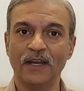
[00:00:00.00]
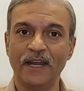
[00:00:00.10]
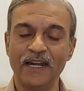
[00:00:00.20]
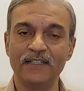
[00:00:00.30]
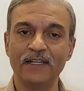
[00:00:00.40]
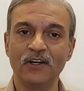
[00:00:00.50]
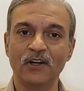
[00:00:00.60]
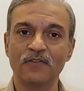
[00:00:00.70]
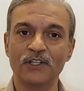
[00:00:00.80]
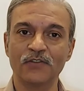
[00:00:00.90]
And the
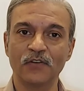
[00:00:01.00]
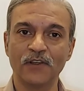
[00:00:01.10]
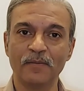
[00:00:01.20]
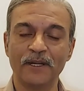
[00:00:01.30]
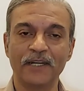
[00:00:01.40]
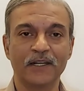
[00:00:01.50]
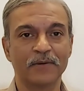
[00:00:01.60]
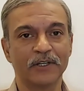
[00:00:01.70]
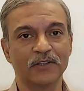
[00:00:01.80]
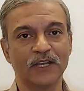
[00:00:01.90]
lord of wish fulfillment
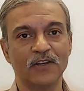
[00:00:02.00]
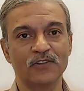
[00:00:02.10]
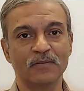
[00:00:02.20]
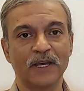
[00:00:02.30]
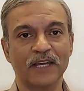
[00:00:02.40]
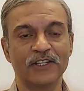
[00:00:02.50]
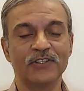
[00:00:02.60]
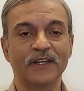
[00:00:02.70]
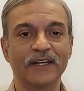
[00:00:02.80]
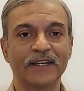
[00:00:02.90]
coming to the house of
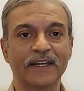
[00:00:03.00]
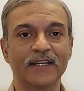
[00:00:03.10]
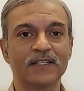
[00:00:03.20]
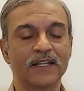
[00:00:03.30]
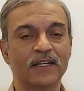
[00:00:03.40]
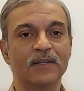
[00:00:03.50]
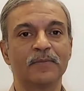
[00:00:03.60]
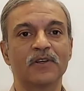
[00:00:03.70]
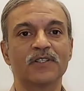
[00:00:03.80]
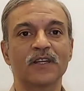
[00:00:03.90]
marriage indicates that the
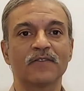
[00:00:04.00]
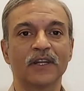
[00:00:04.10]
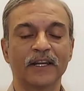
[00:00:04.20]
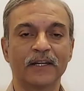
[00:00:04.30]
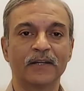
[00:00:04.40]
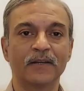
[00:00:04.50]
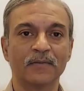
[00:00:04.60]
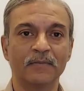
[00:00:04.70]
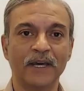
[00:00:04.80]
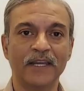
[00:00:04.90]
person will get
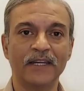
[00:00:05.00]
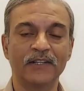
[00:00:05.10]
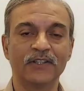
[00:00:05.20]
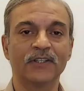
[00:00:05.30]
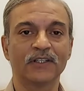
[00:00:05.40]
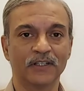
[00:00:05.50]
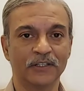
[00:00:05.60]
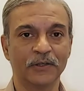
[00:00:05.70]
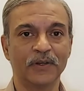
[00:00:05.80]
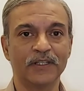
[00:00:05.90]
married
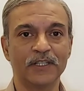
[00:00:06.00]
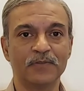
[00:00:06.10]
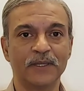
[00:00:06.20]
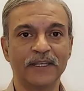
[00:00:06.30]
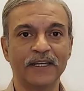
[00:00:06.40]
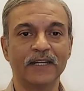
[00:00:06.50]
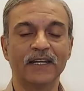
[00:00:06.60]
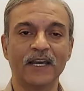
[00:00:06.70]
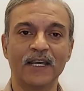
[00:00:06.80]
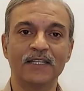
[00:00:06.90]
during this
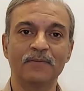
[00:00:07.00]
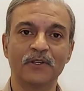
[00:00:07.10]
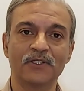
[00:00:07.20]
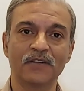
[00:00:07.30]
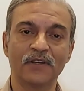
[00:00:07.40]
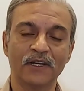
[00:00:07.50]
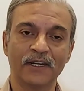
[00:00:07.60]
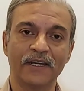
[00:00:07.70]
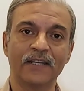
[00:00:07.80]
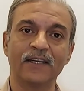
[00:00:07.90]
period and the person will
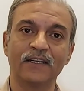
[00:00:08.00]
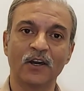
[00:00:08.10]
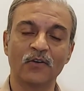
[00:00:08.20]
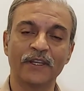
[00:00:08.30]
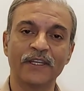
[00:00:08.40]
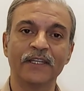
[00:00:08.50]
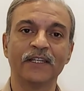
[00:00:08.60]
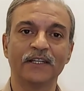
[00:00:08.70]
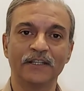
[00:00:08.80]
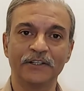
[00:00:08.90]
get dowry
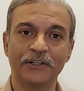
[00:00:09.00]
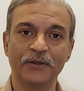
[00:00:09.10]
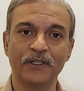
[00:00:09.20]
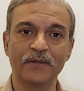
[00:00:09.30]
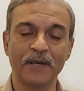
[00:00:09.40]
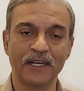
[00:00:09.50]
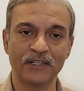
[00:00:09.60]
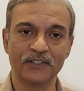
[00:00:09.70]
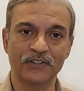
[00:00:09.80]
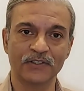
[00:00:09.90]
during the
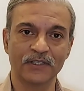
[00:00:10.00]
marriage.